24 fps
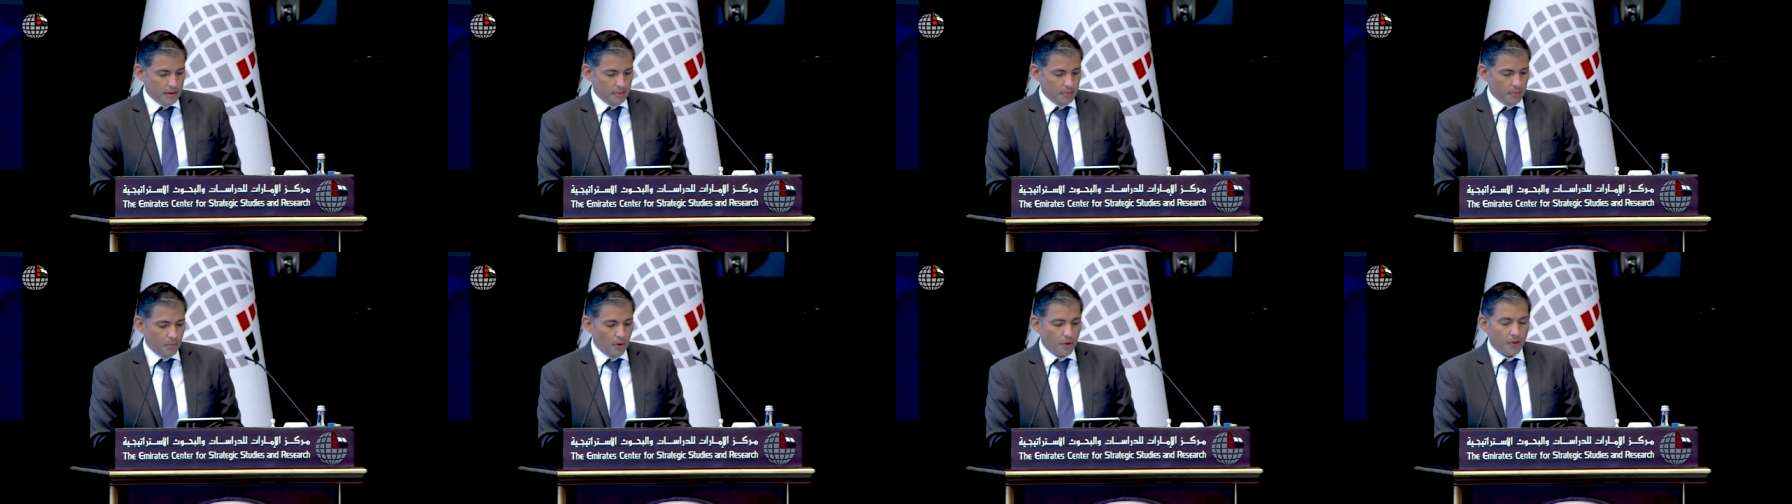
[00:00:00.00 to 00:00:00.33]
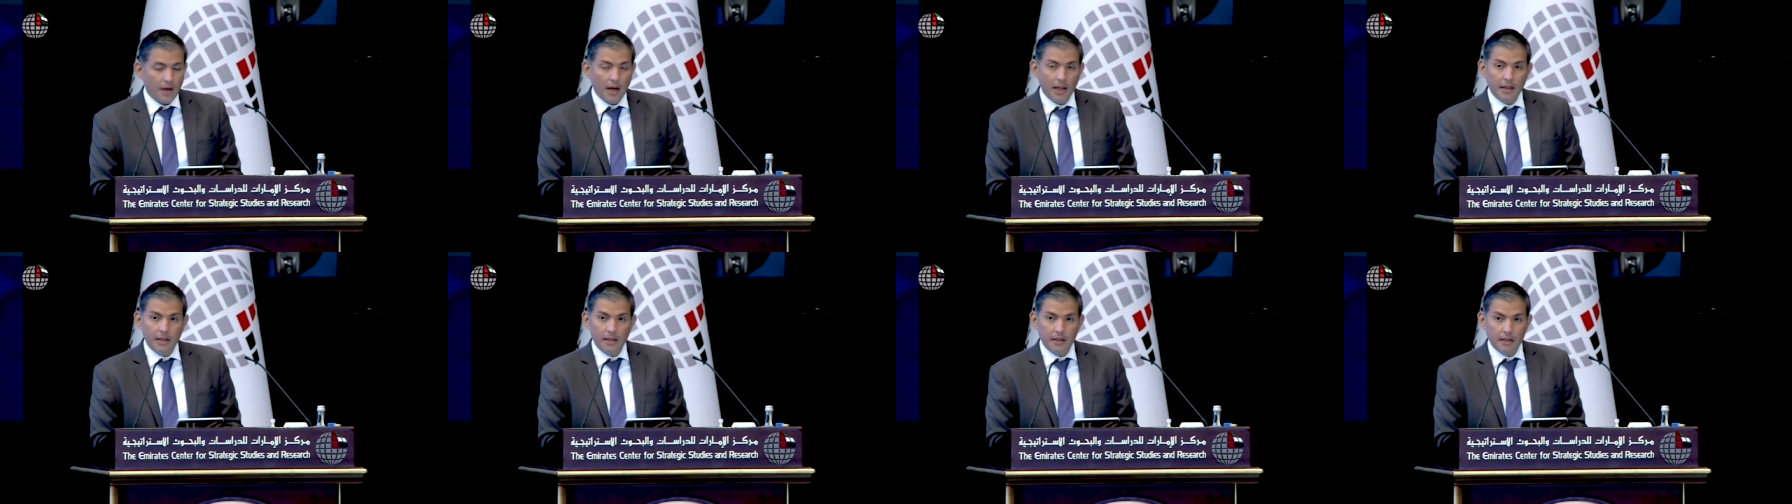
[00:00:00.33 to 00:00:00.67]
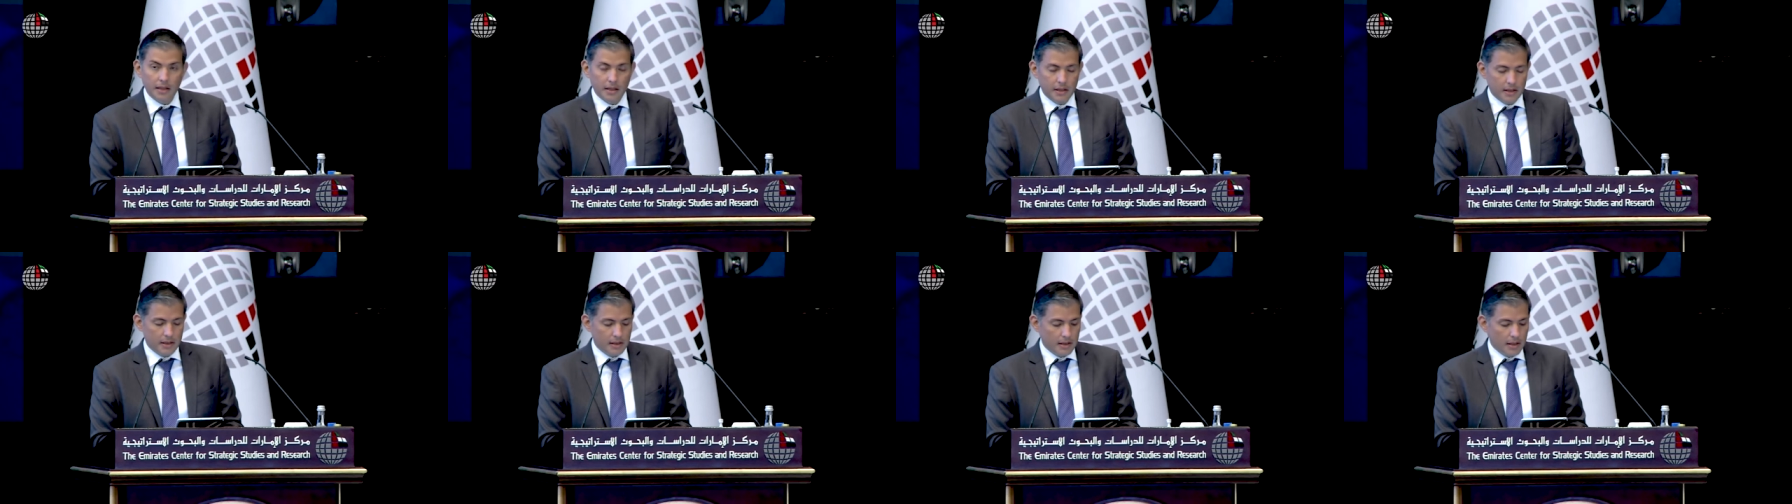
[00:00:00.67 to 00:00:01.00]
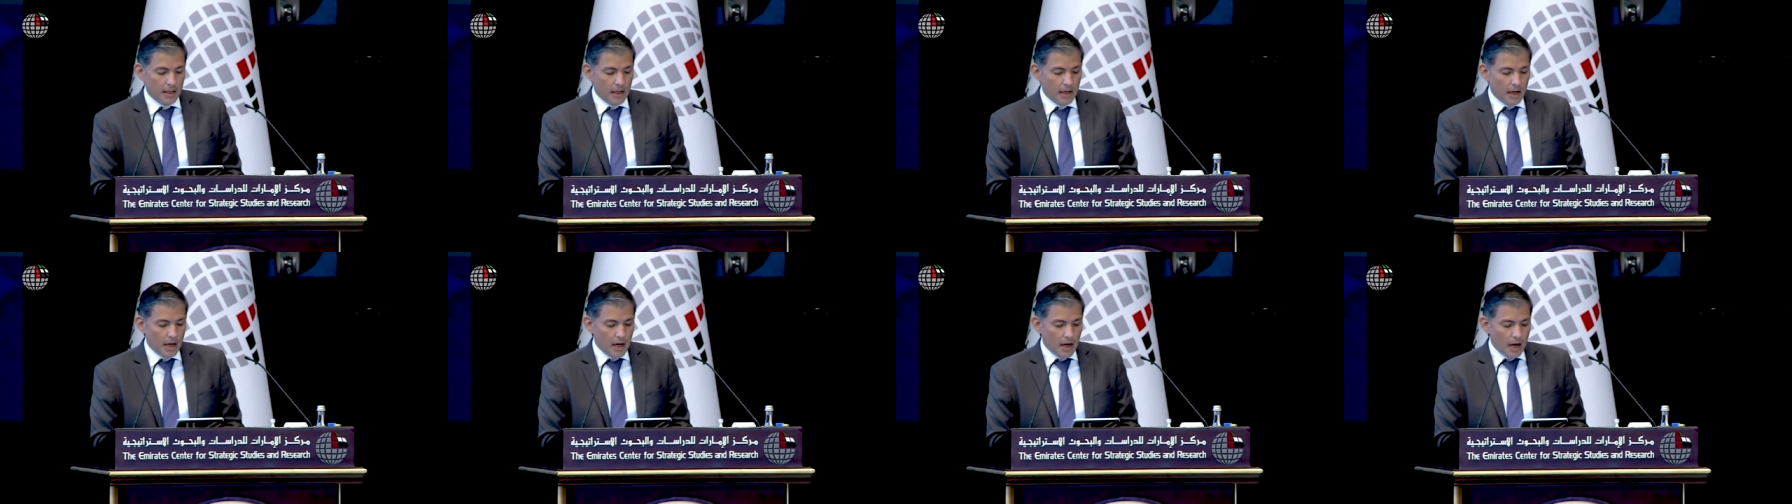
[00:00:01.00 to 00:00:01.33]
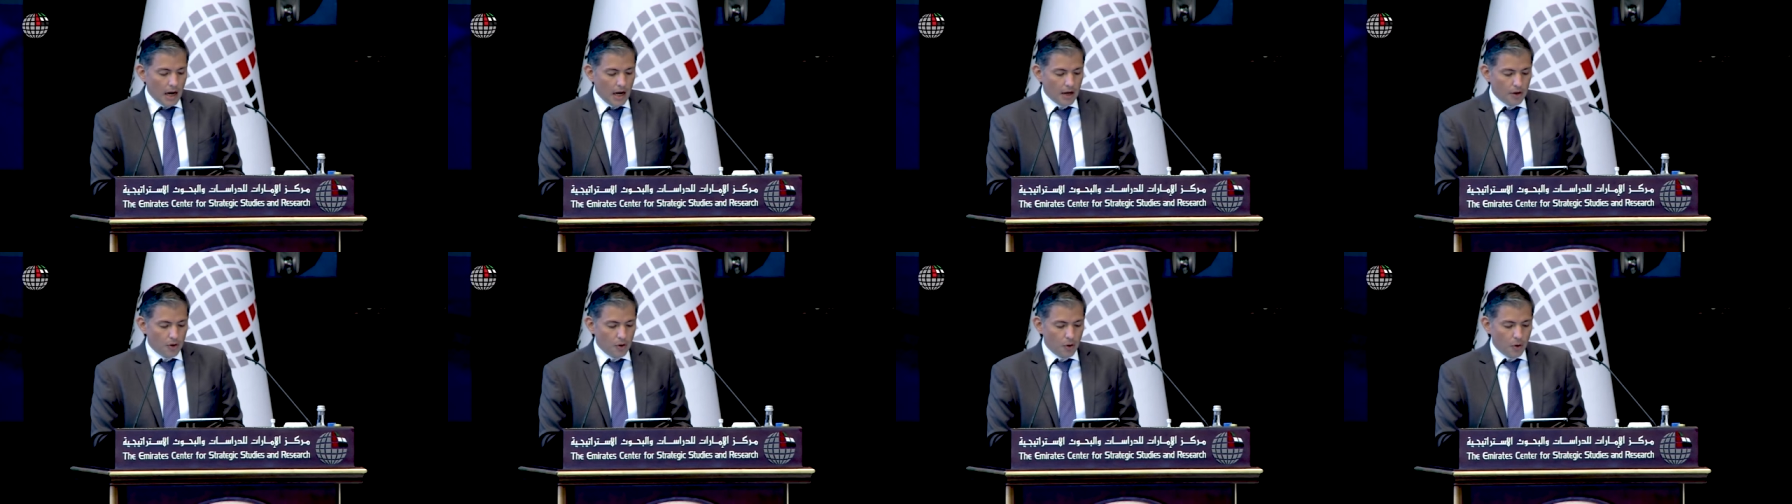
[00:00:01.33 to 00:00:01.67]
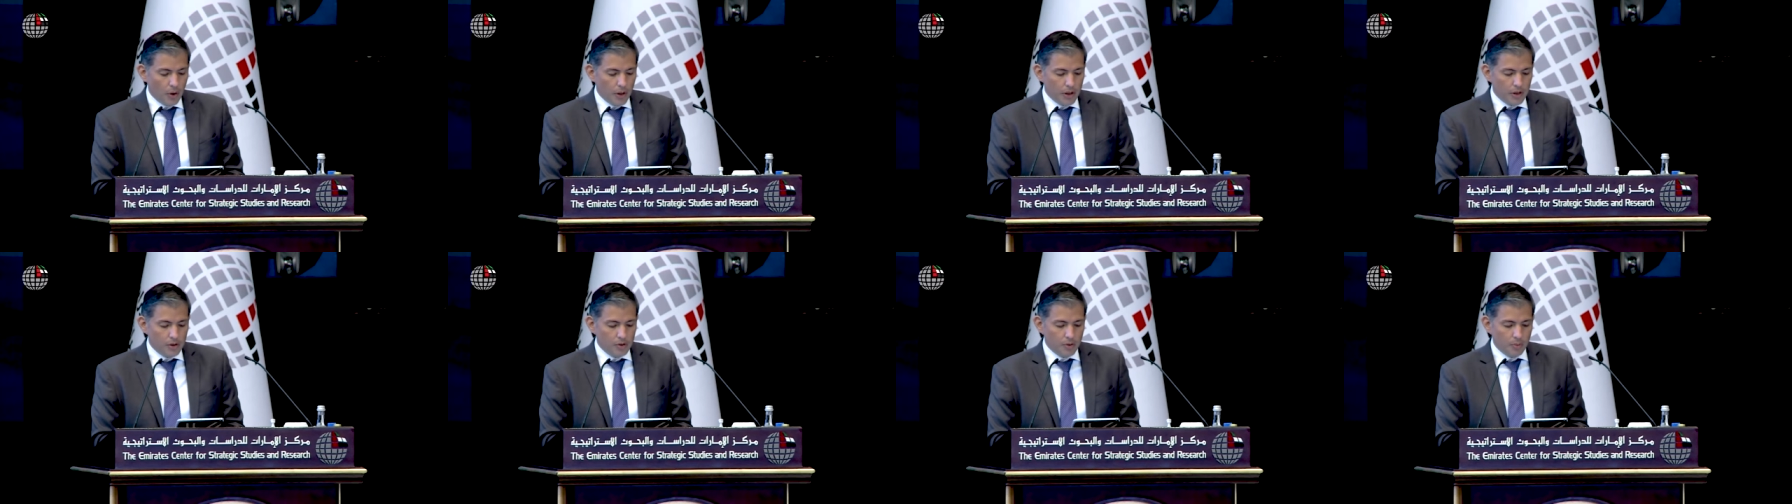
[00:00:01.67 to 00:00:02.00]
Both candidates are
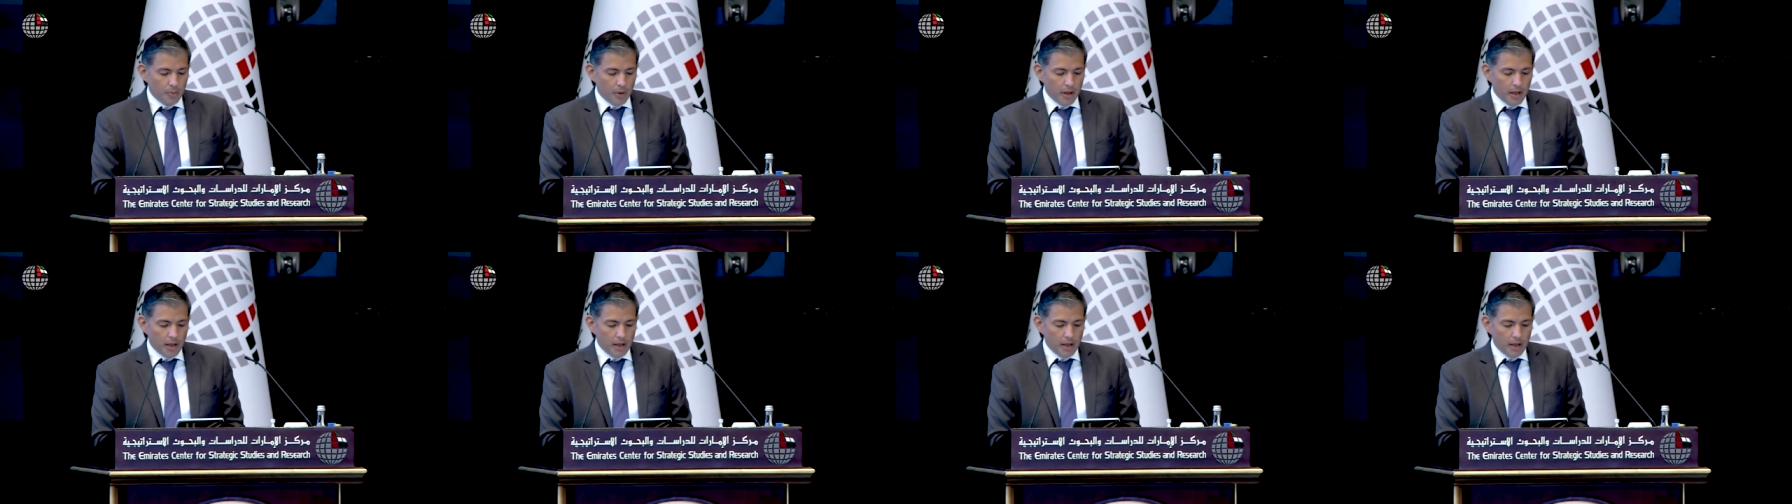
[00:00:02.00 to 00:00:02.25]
going to be